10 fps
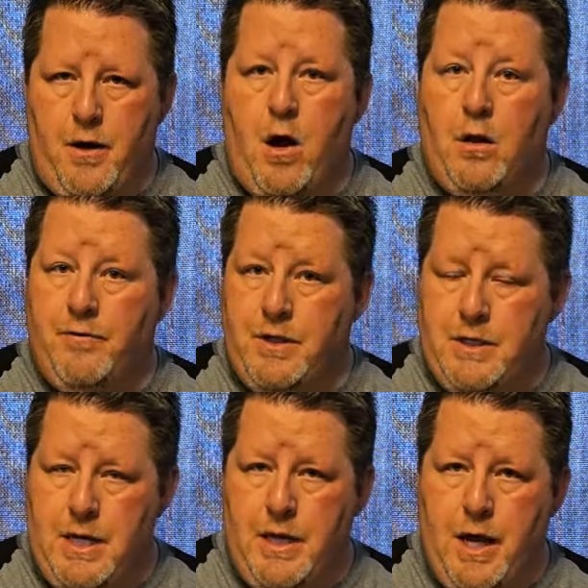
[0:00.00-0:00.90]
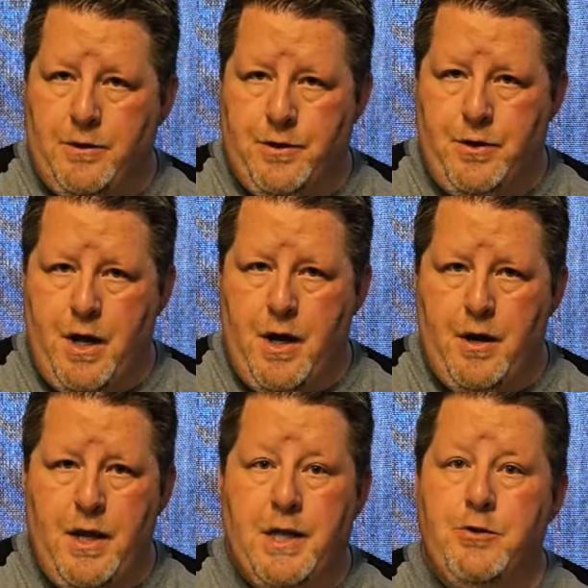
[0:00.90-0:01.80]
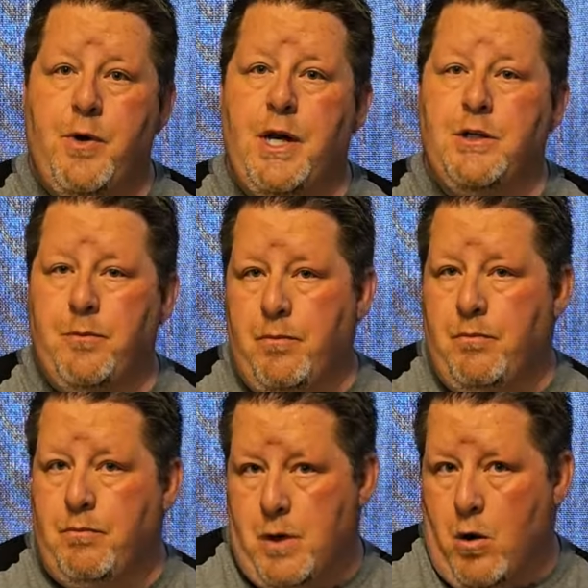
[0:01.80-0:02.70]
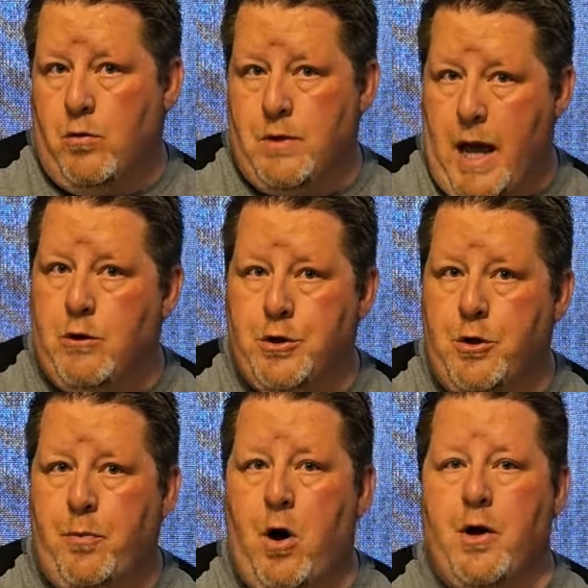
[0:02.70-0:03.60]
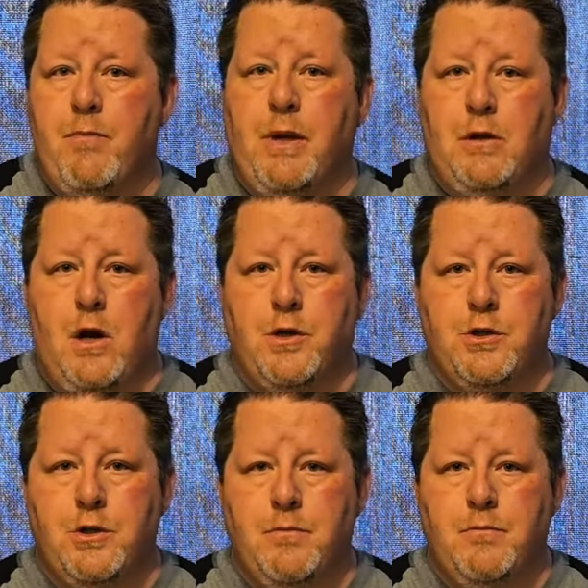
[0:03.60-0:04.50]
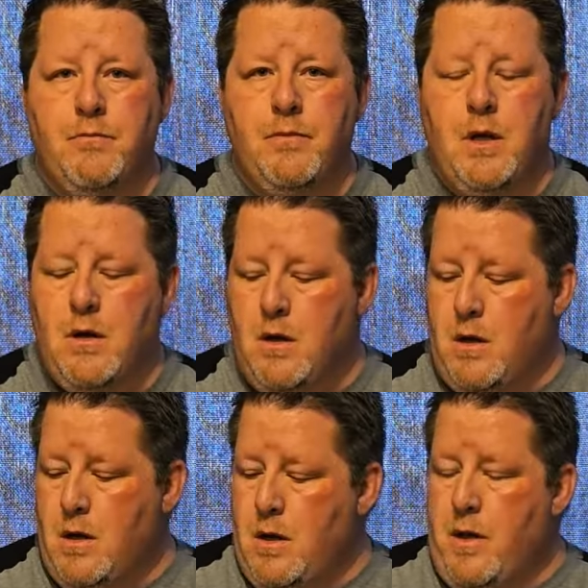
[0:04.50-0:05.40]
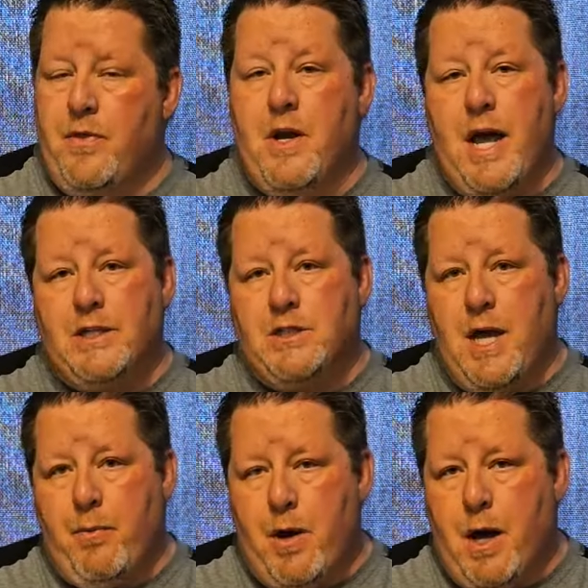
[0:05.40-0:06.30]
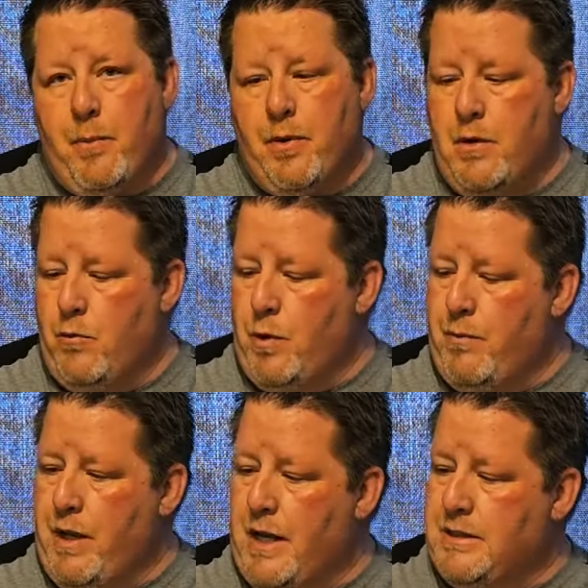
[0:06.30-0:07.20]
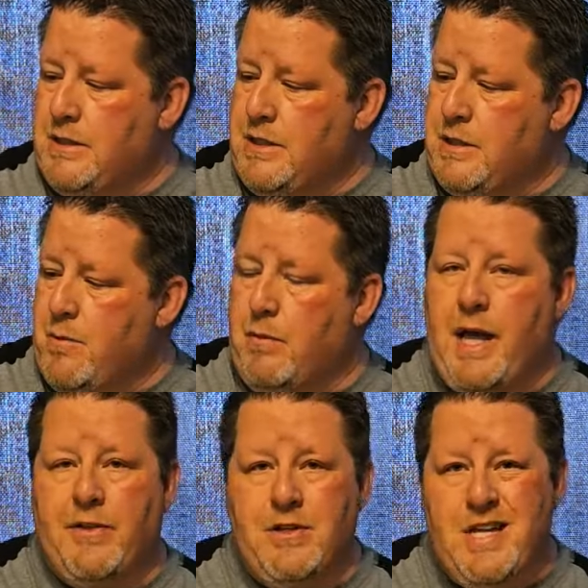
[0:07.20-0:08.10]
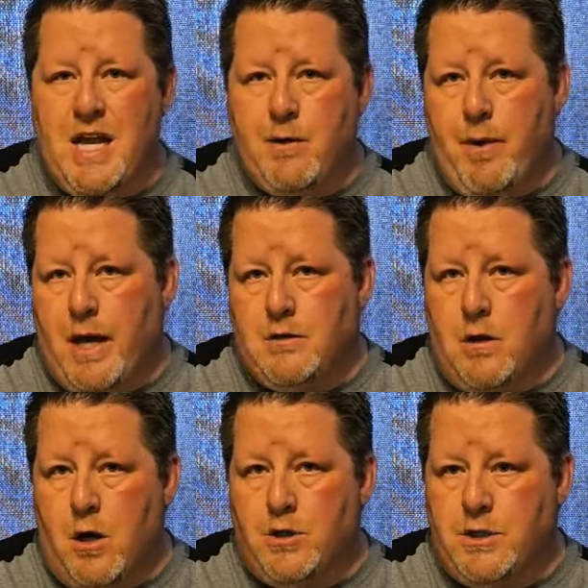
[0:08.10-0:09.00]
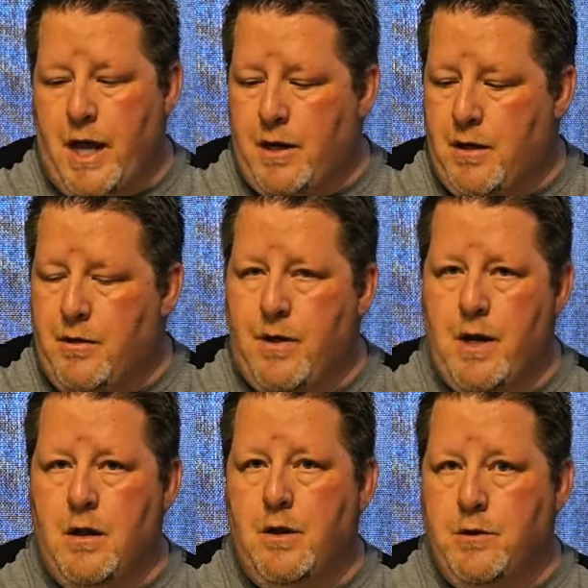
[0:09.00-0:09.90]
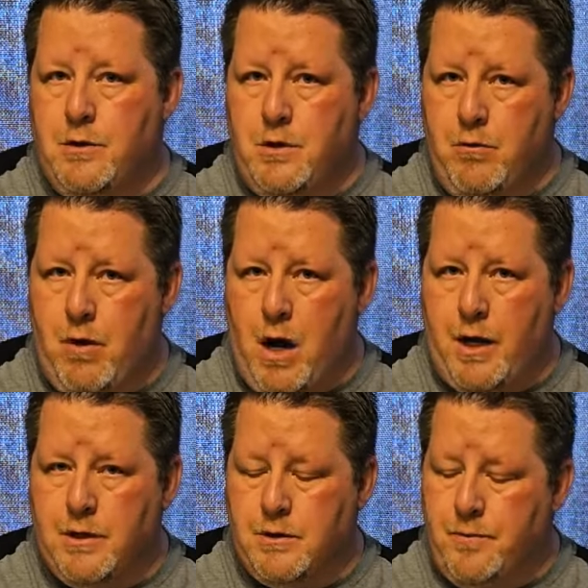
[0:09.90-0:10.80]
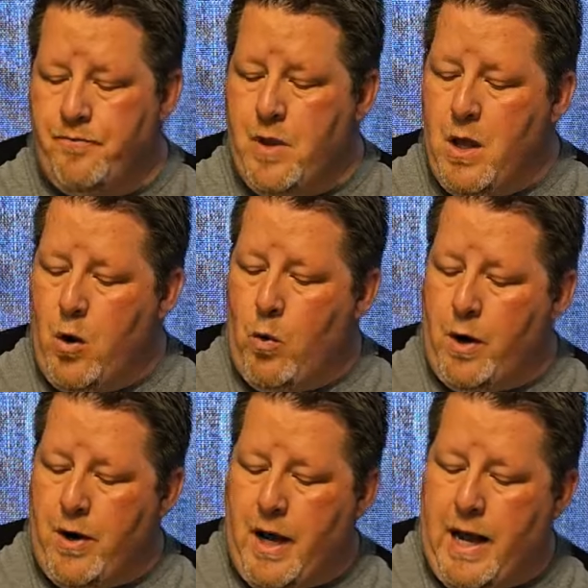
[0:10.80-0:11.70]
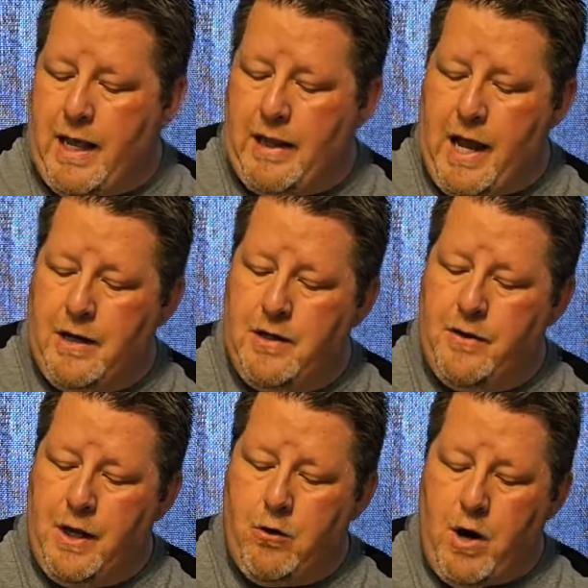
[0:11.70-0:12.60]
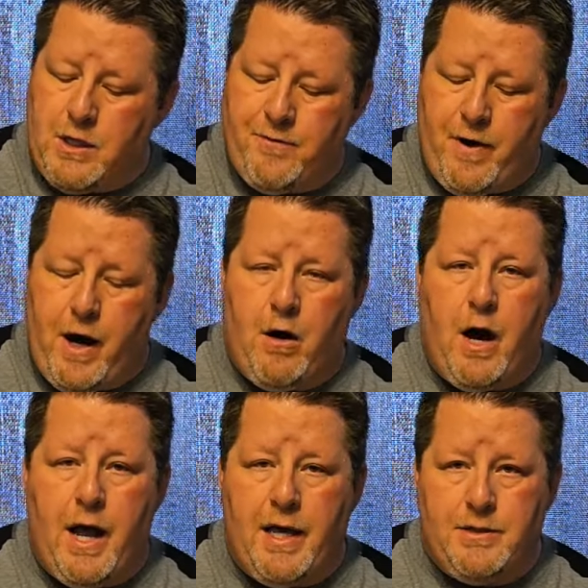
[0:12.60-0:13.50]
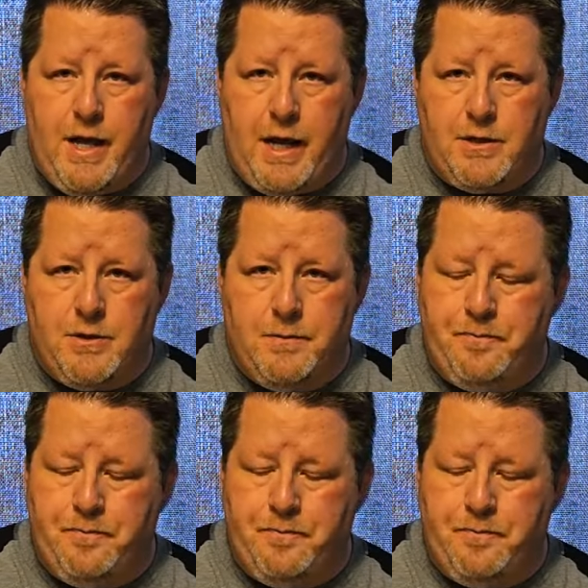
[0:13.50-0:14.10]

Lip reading: All of the decals are done. It's ready to go out to your park and be launched. The next step up would be a system like the Tandem X launch set that includes 2 rockets. We're going to highlight the Crossfire ISX.